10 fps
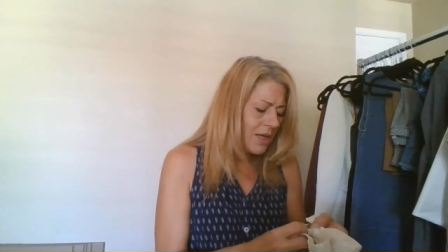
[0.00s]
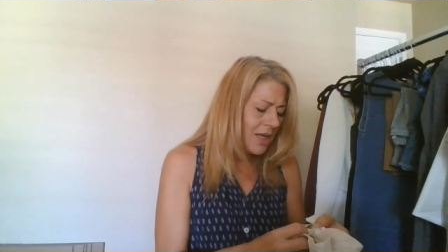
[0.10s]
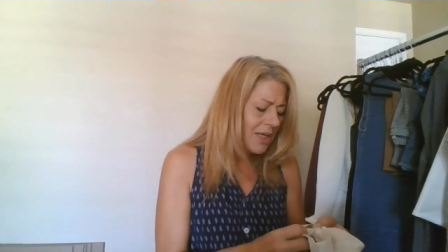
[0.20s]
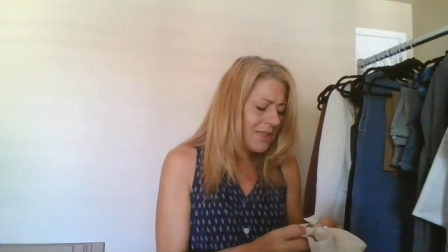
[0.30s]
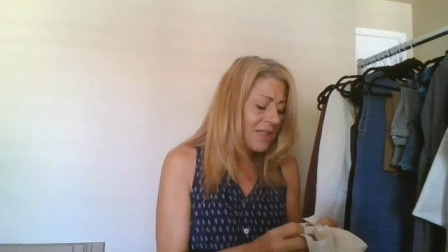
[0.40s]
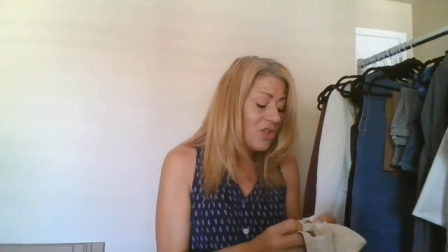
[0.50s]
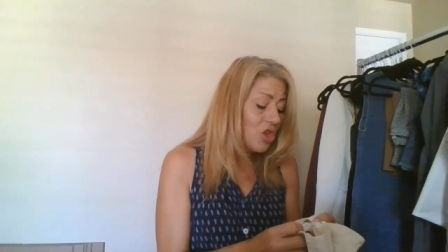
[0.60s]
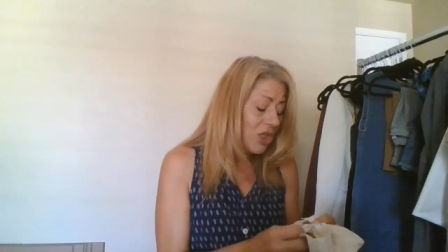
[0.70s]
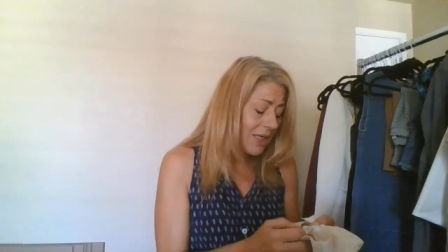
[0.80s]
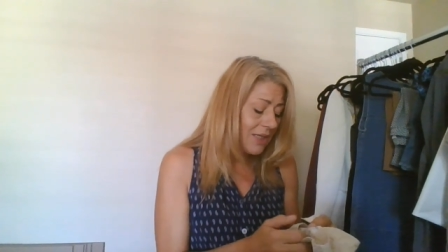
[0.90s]
And it says
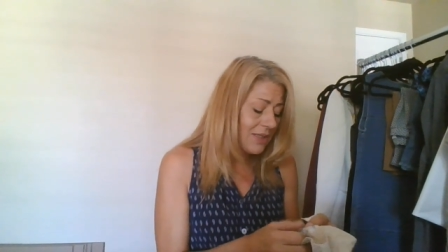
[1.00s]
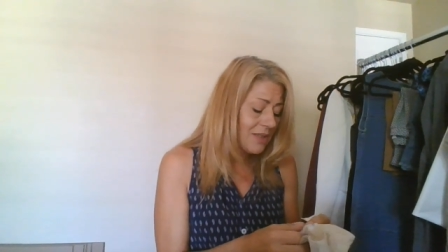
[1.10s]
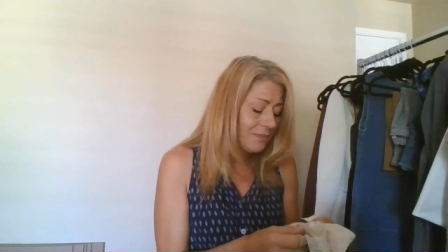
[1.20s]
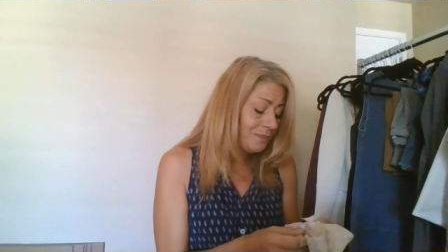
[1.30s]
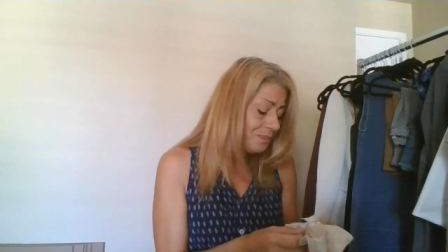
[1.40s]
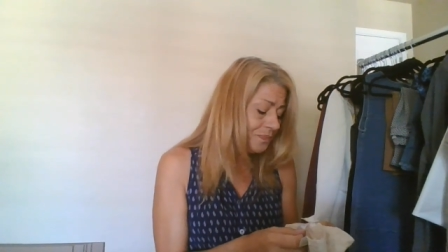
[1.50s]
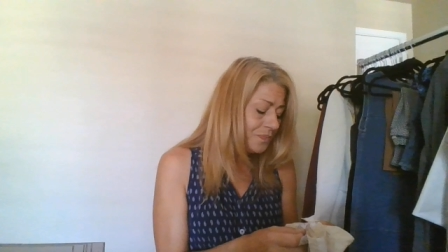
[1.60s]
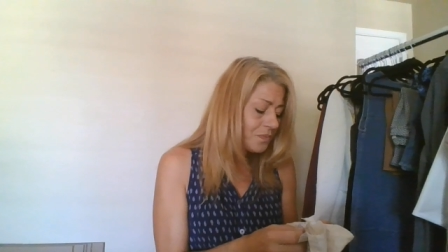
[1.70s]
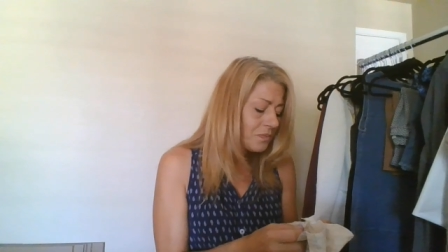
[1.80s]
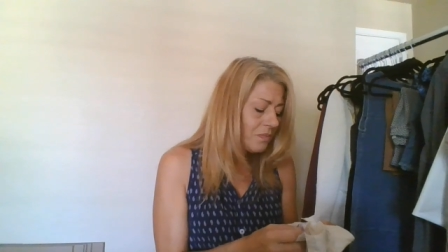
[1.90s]
jeans,
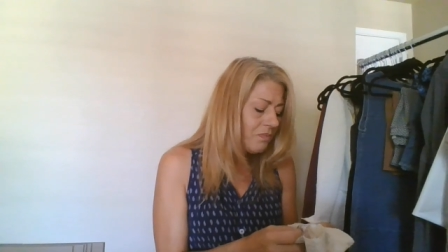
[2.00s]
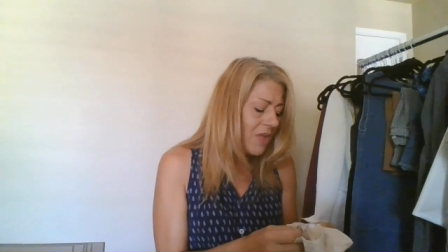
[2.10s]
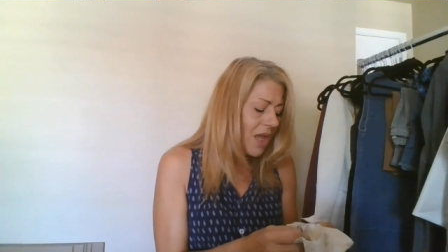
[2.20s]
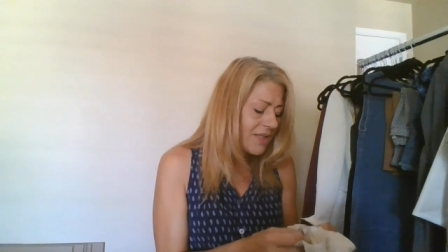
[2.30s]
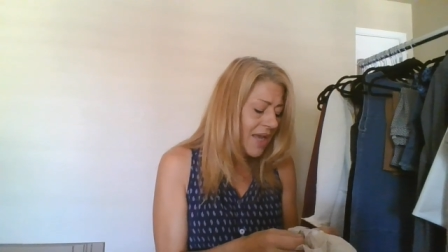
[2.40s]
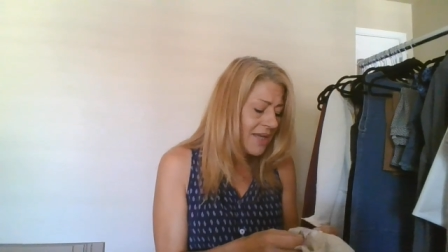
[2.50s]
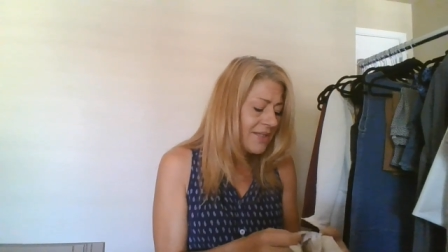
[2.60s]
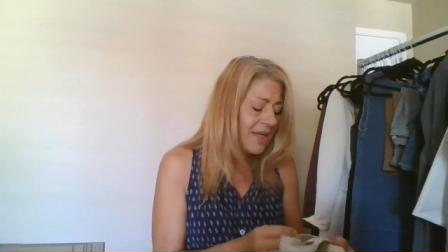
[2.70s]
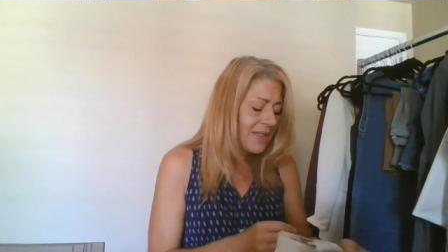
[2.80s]
size